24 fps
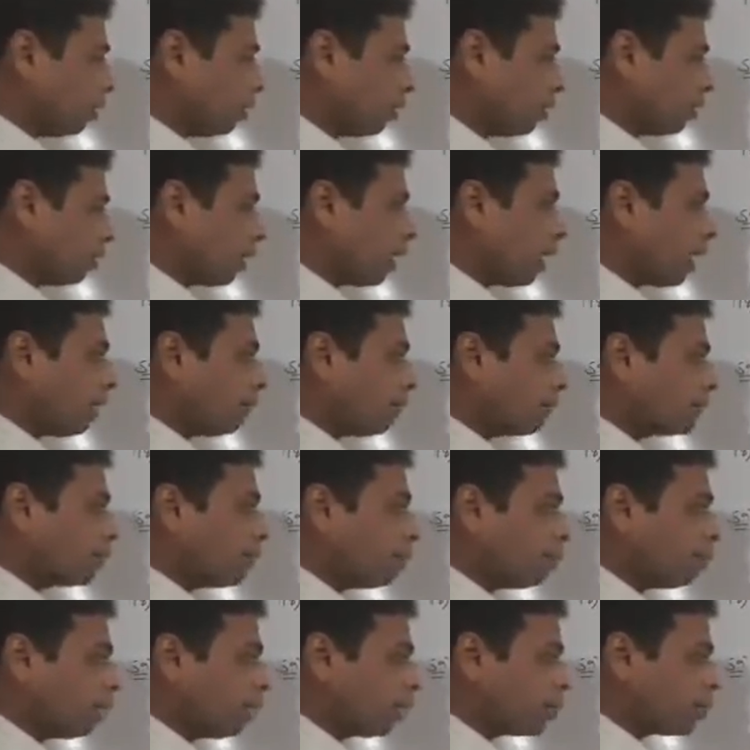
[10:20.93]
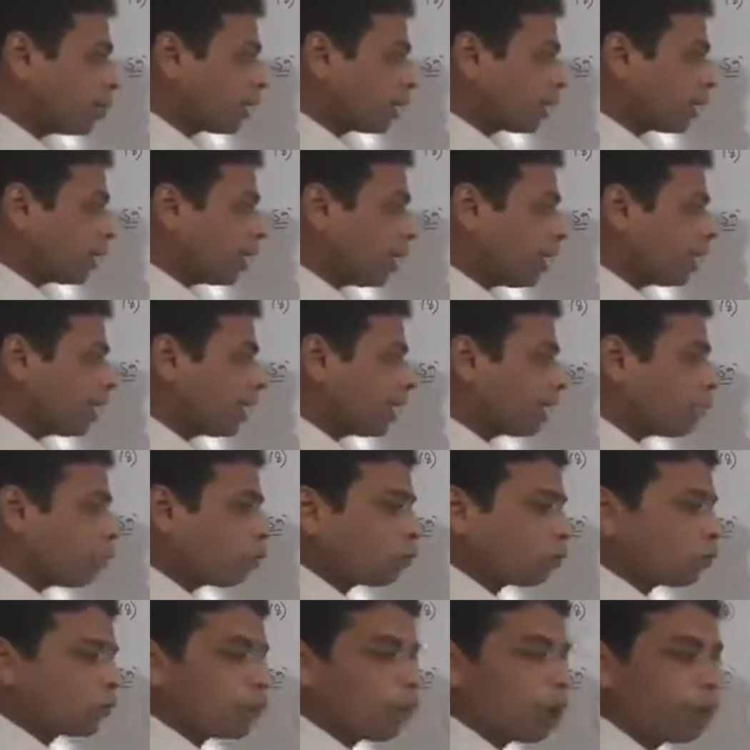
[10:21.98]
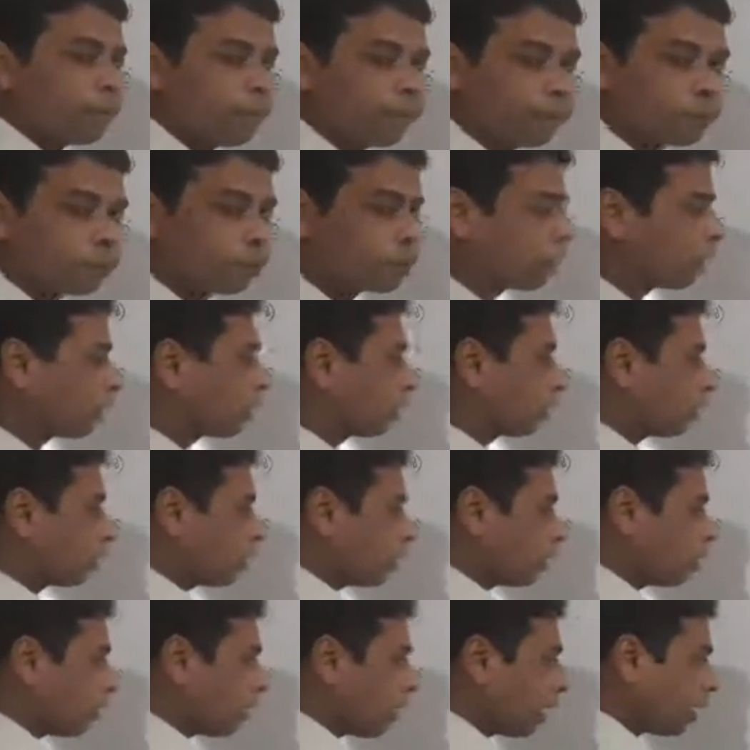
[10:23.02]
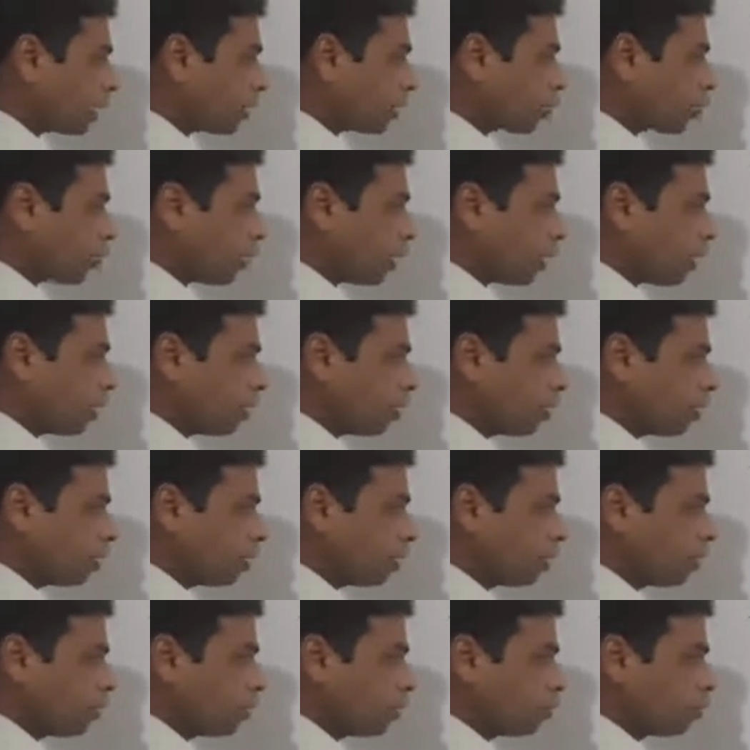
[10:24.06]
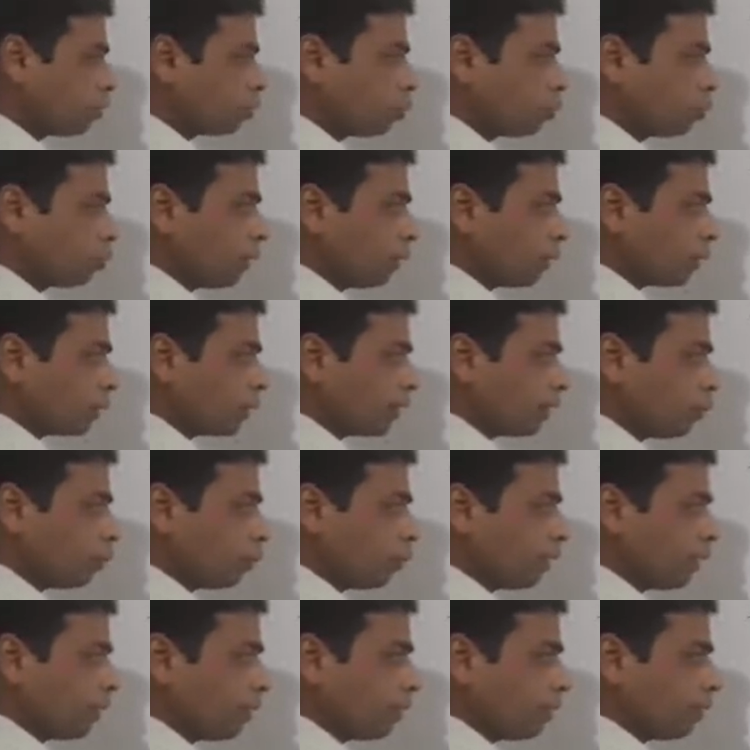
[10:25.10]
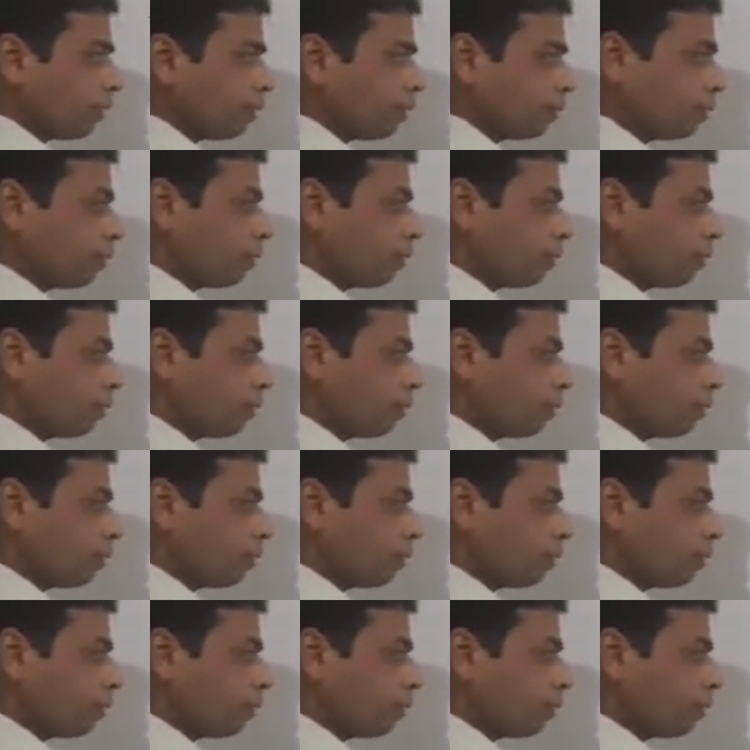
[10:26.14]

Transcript: I have a simple trick. I'll take out common 3. X square, 2x and 1.